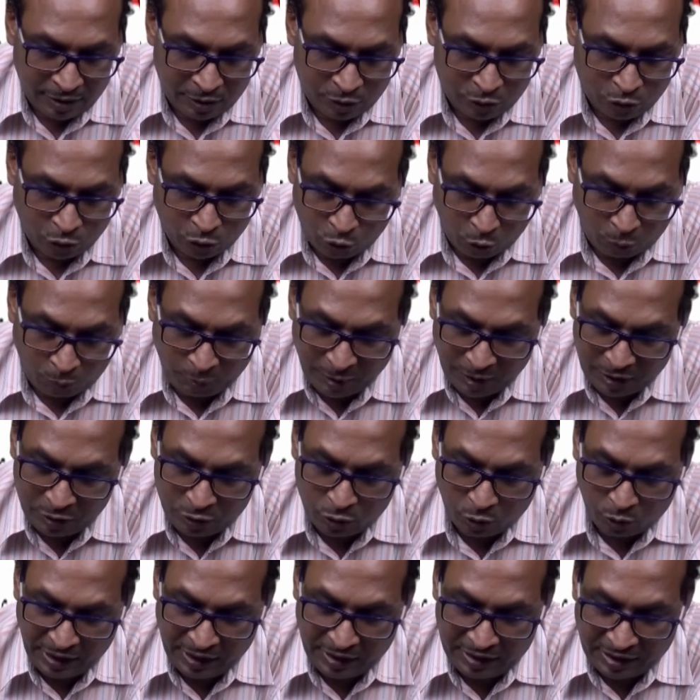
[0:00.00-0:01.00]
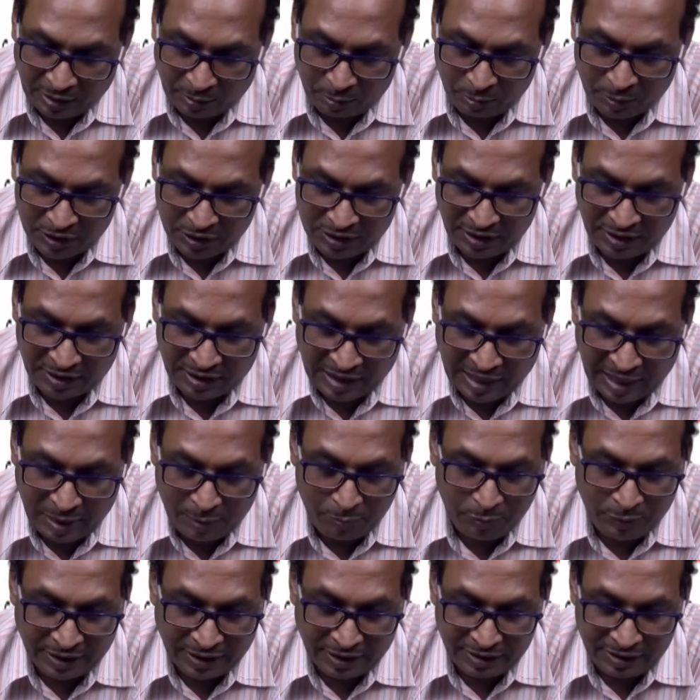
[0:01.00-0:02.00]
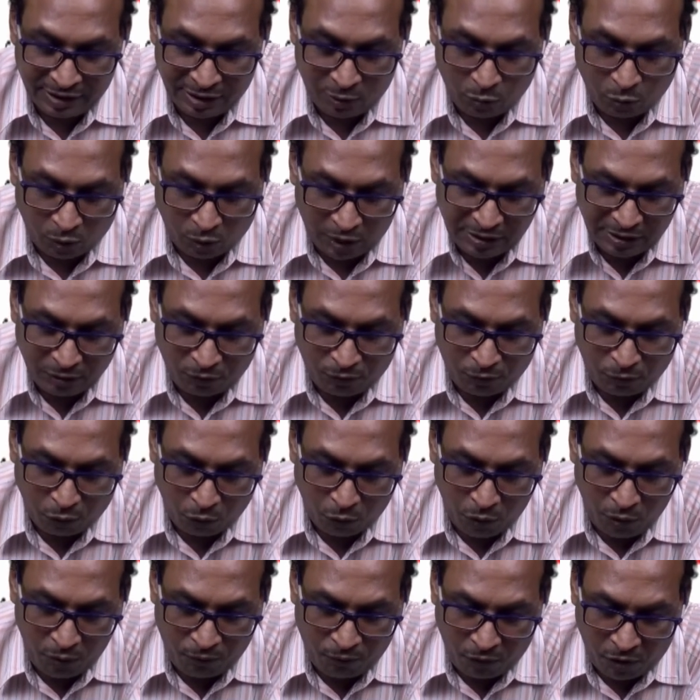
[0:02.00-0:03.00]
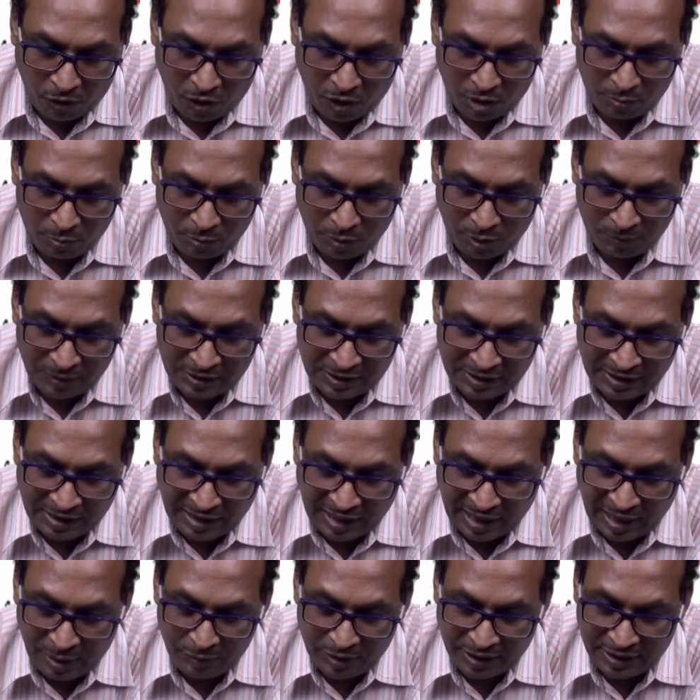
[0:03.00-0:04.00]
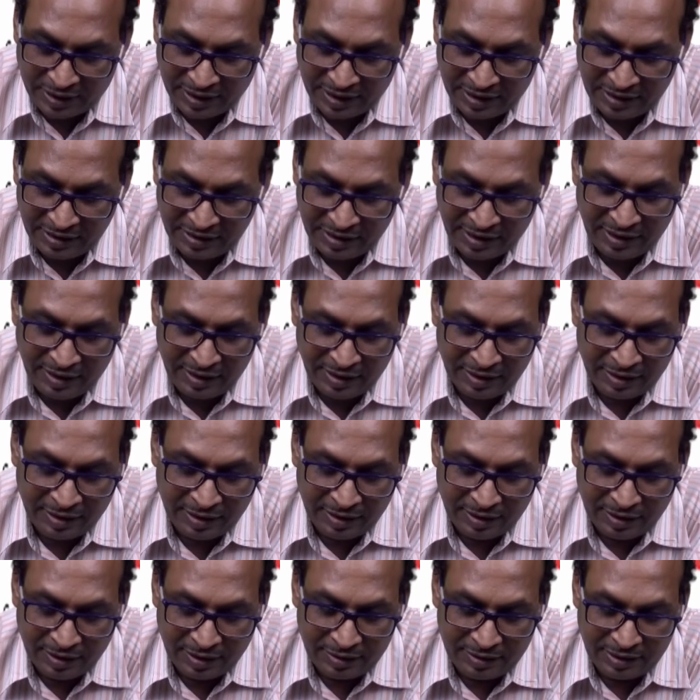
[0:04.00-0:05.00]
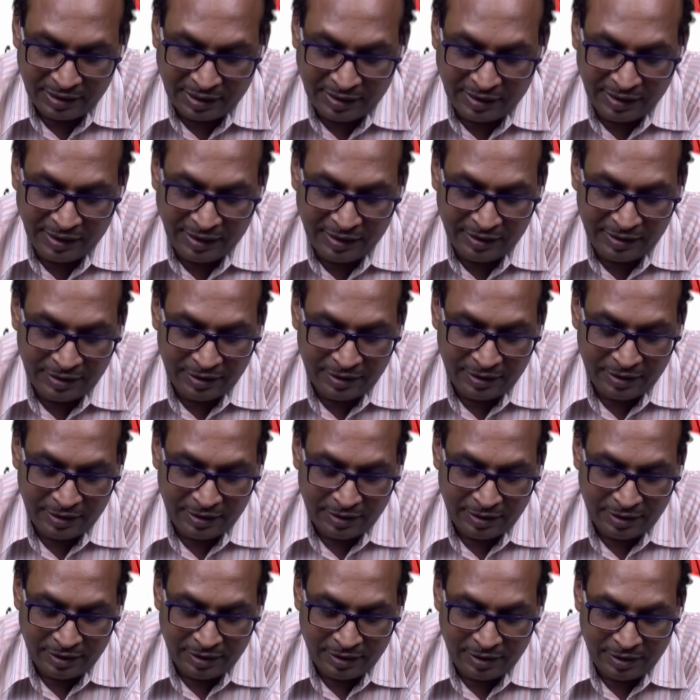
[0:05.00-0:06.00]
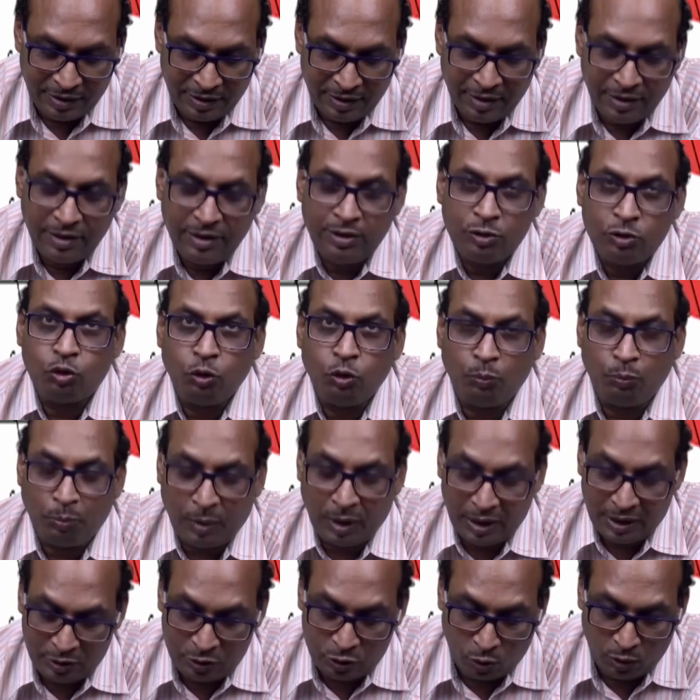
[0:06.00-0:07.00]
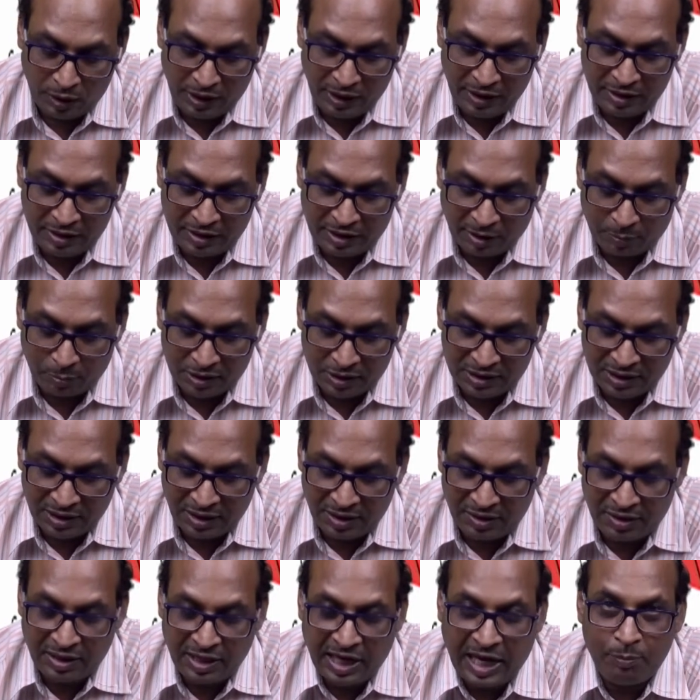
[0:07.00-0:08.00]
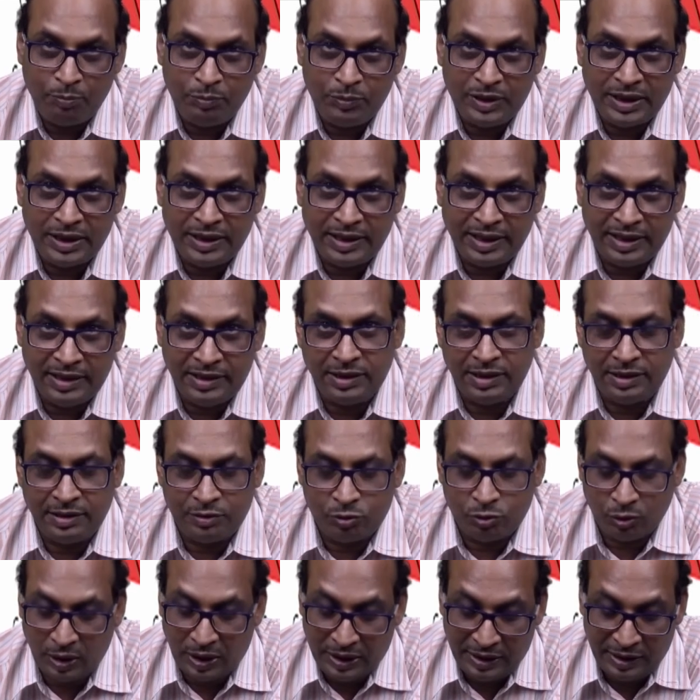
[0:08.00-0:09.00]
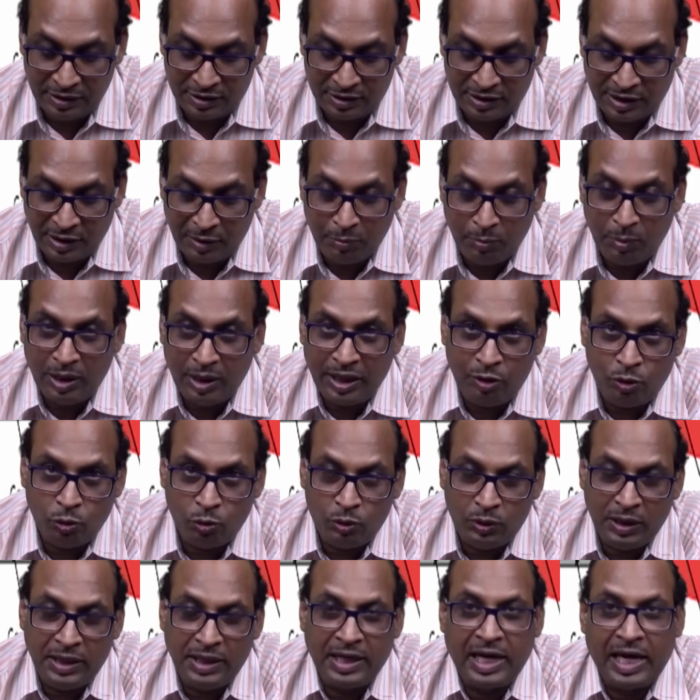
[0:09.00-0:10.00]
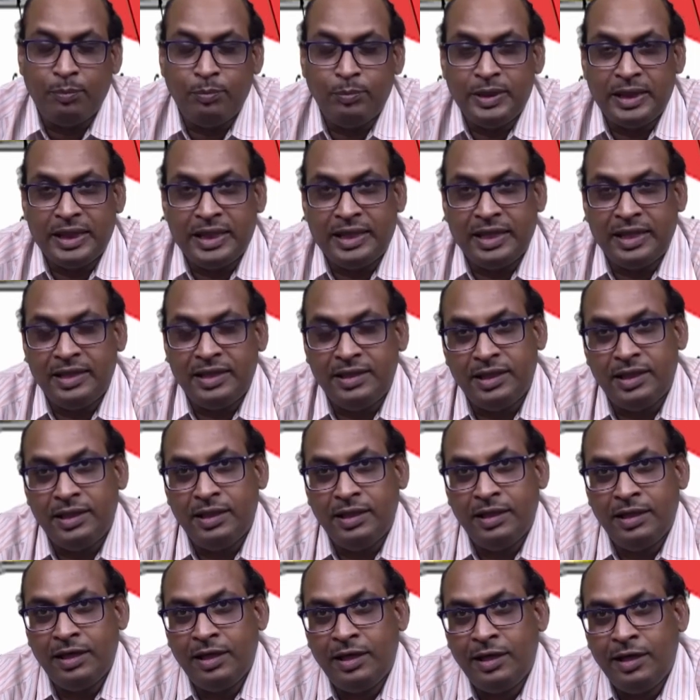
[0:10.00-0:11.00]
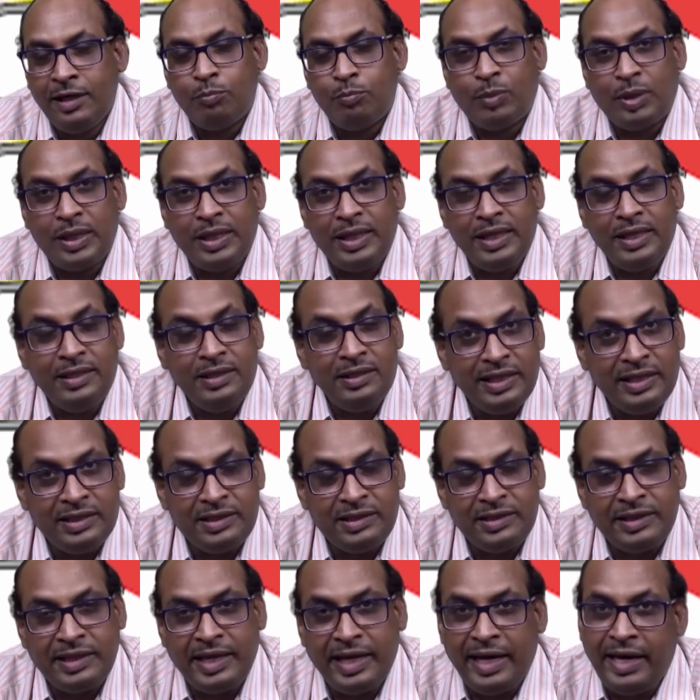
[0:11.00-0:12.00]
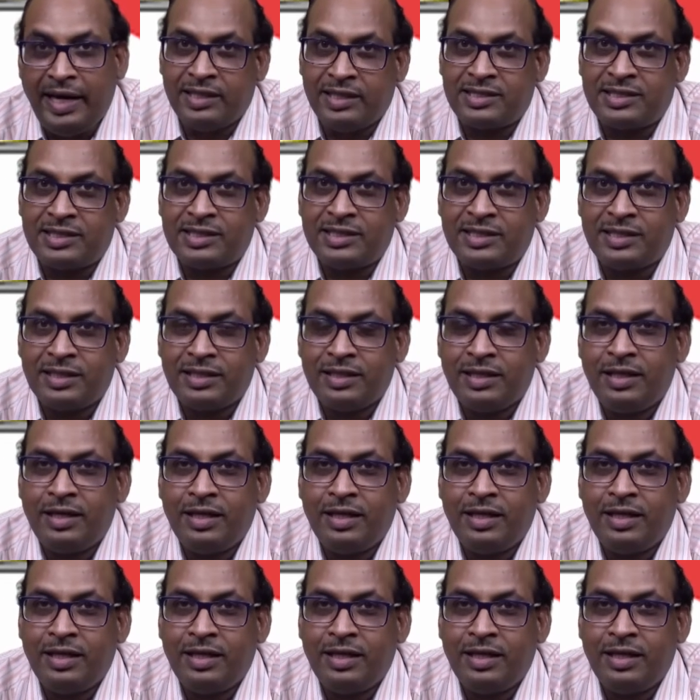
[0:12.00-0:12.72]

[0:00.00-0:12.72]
So supersonic combustion ramjet engine. What is the full form of a scramjet engine? That is supersonic combustion ramjet engine. So it is similar to the ramjet engine, but in this case,